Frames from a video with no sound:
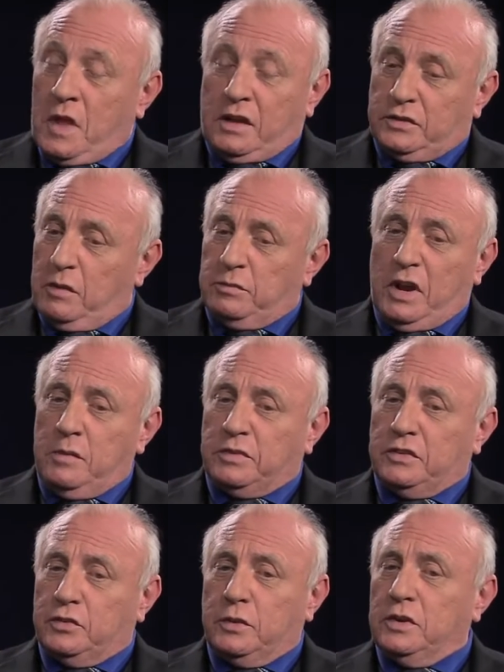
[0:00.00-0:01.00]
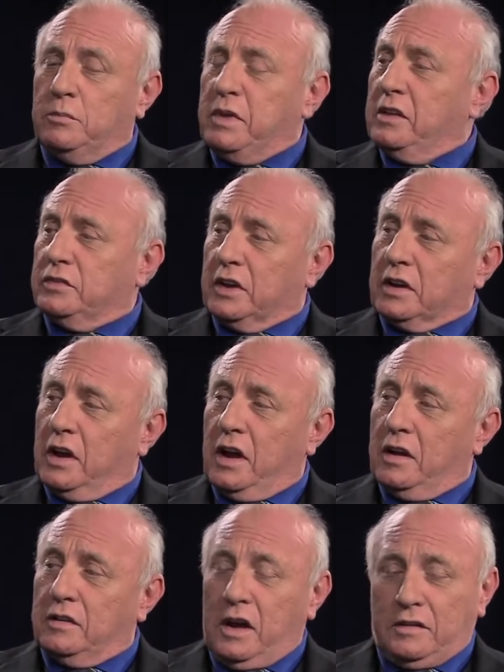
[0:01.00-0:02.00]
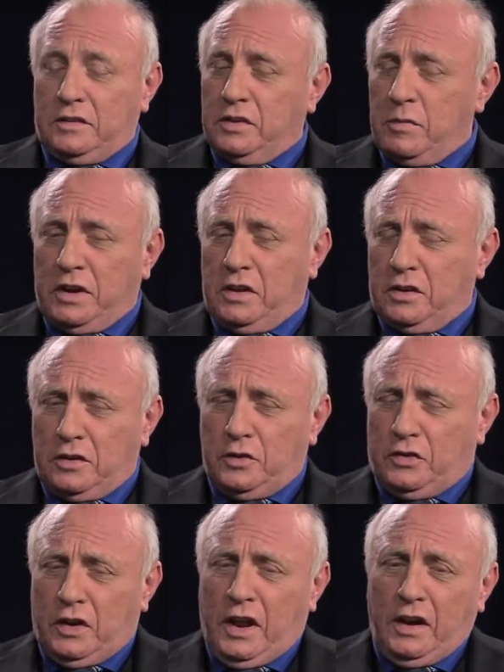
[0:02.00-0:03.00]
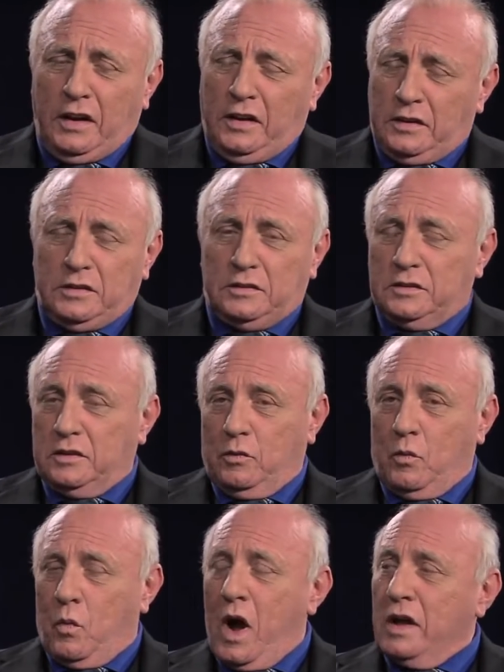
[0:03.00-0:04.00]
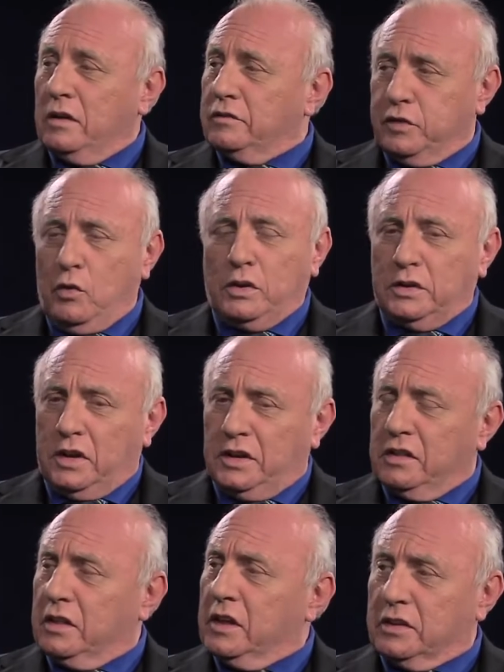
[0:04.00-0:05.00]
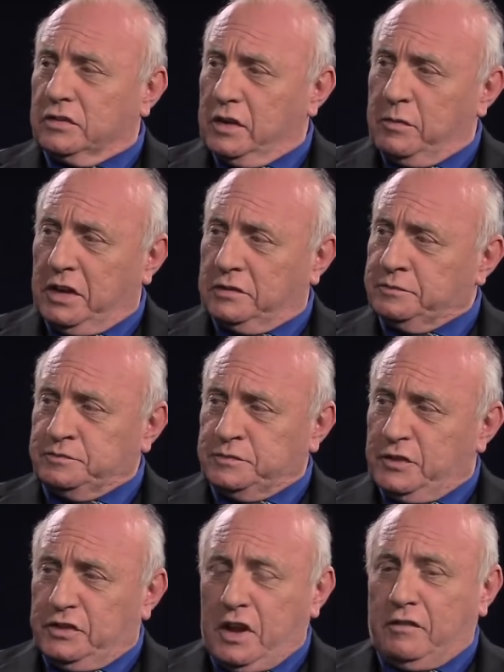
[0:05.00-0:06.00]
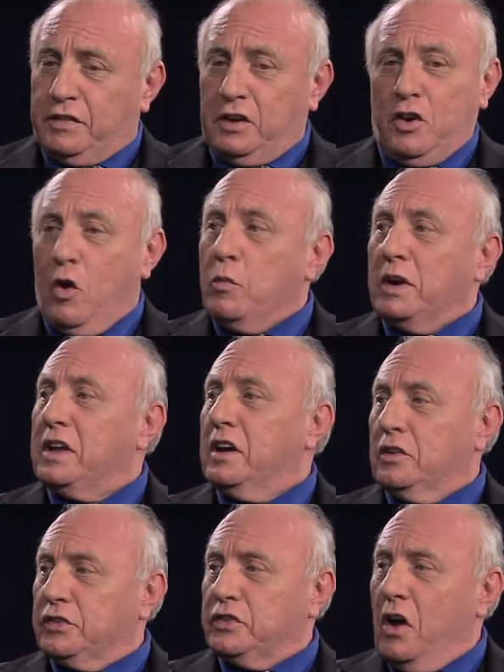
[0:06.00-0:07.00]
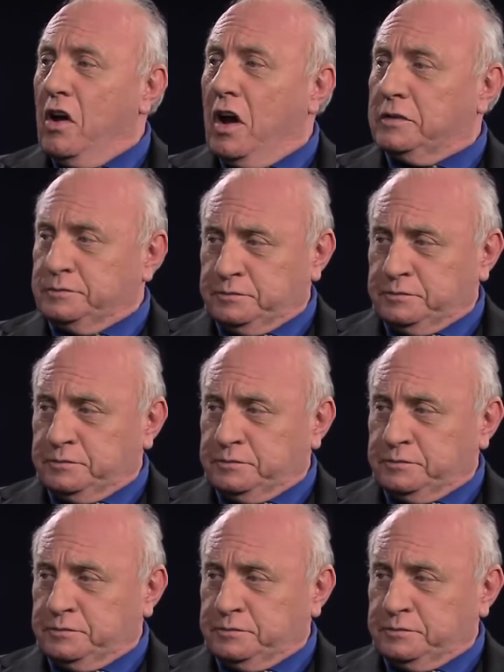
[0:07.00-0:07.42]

And sometimes it's real basic. I, I had somebody hallucinating wild, floridly things. I mean, stuff that nobody else saw.